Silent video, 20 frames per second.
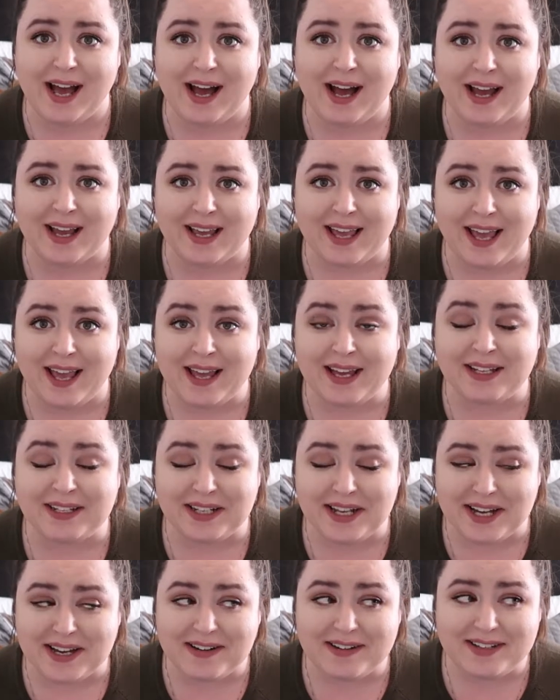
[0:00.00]
I
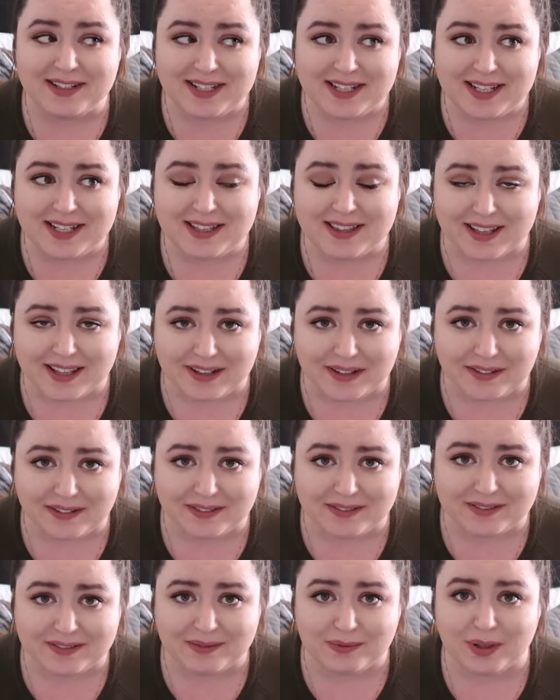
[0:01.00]
can guarantee though,
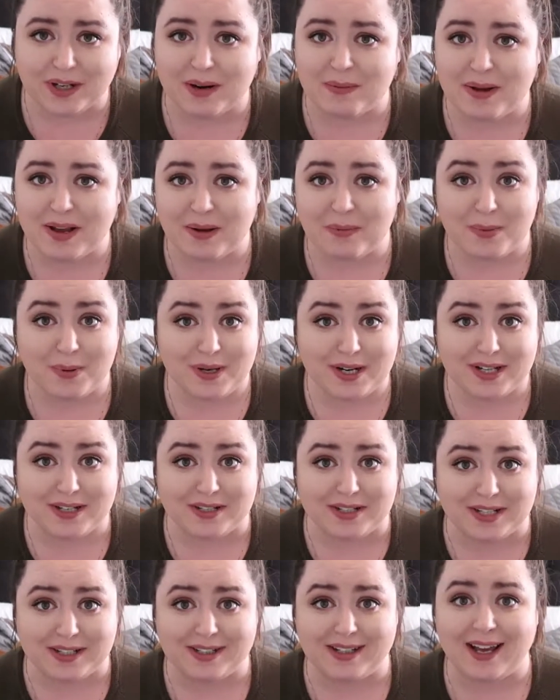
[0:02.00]
we're gonna make a
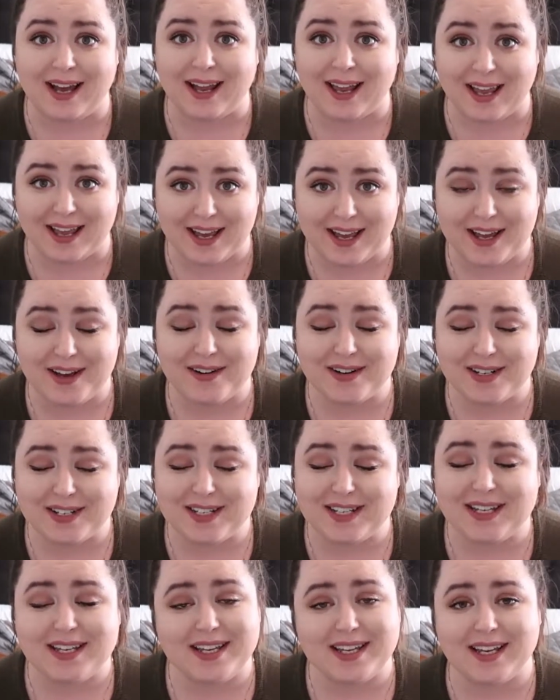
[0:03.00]
prediction, I can
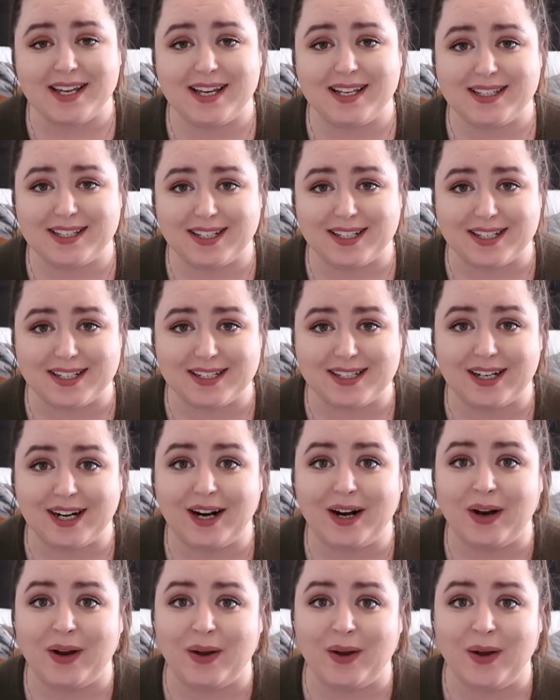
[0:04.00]
guarantee it's gonna
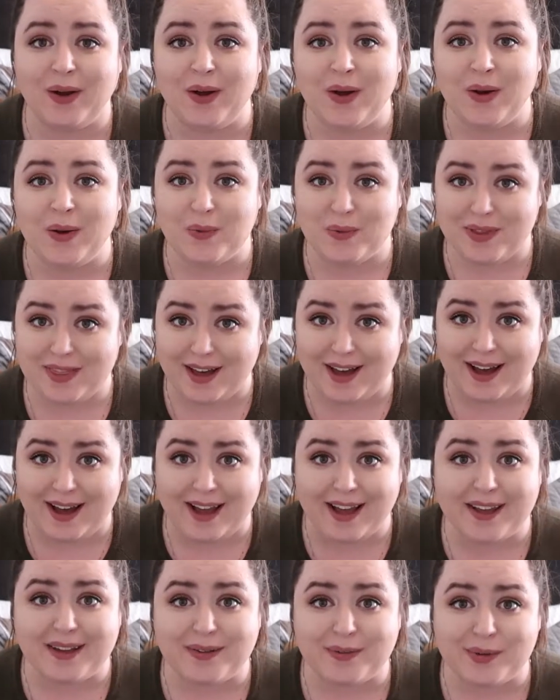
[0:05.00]
start with
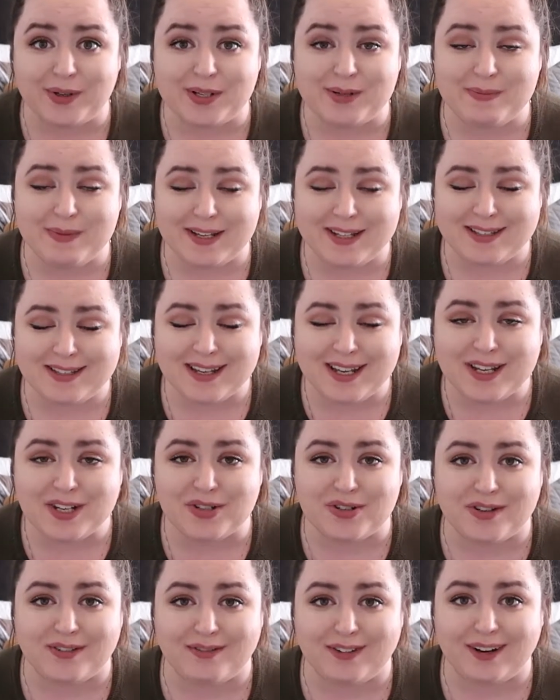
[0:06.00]
I, which means
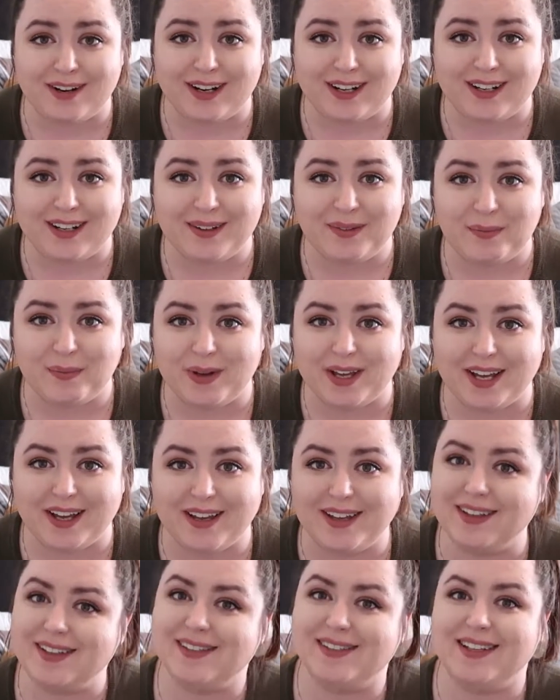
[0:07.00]
introverted,
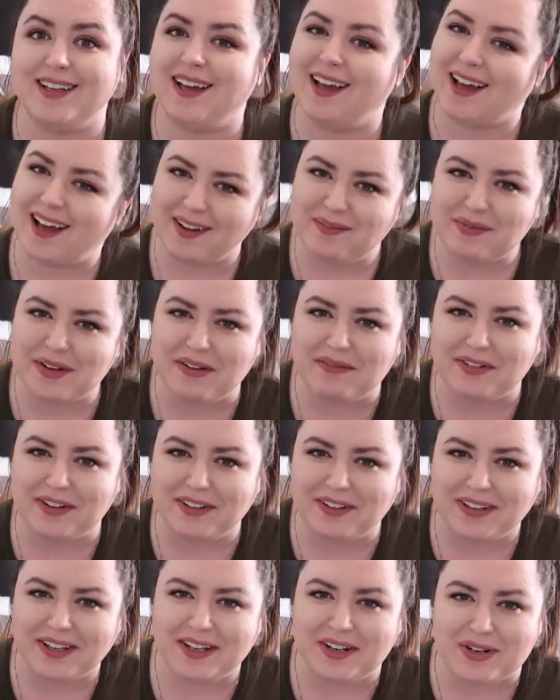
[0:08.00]
because I'm
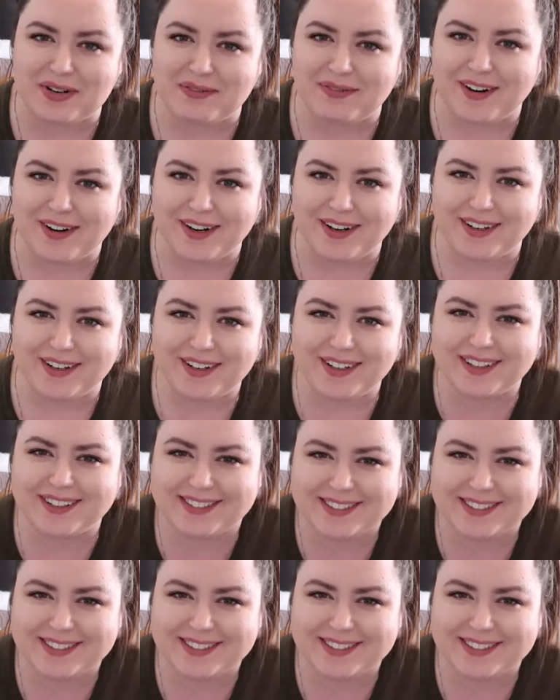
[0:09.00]
definitely introverted.